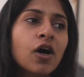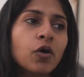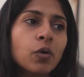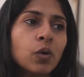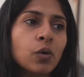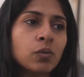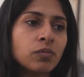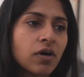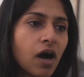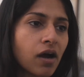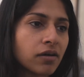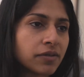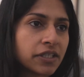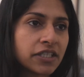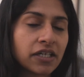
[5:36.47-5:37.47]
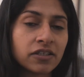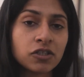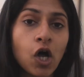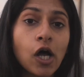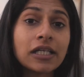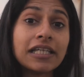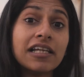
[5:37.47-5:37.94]
who are either
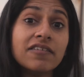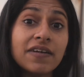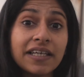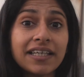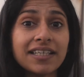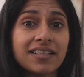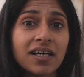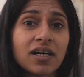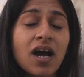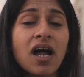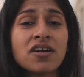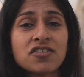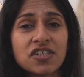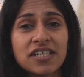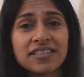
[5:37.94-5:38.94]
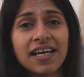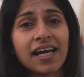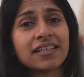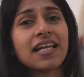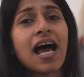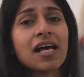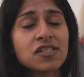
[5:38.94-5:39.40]
not living in a country
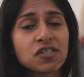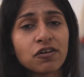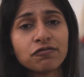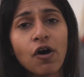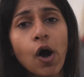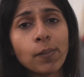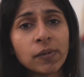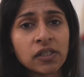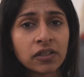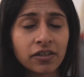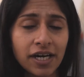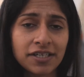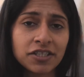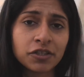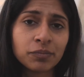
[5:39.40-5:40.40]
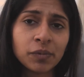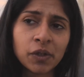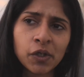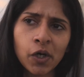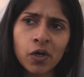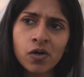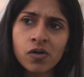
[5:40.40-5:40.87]
that has a formal credit
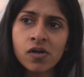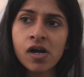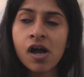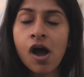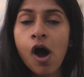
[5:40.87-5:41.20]
bureau,